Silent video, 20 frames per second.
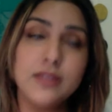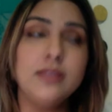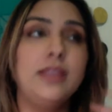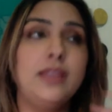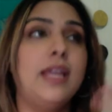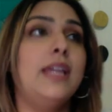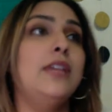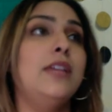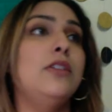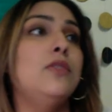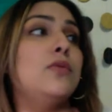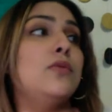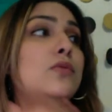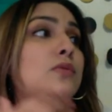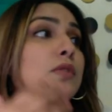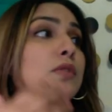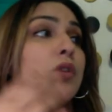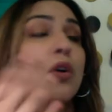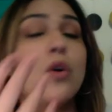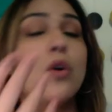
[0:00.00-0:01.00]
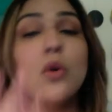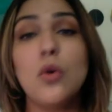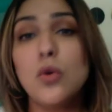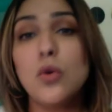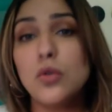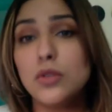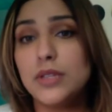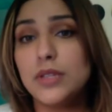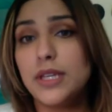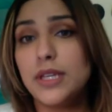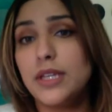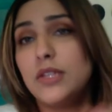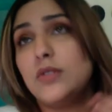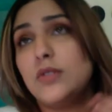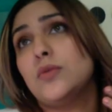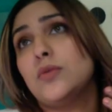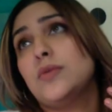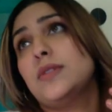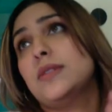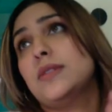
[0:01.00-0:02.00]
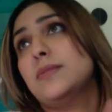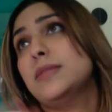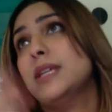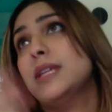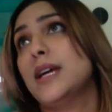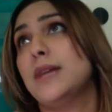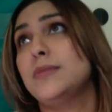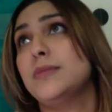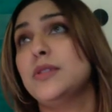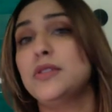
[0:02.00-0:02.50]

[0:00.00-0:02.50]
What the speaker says: They use coal, they use sometimes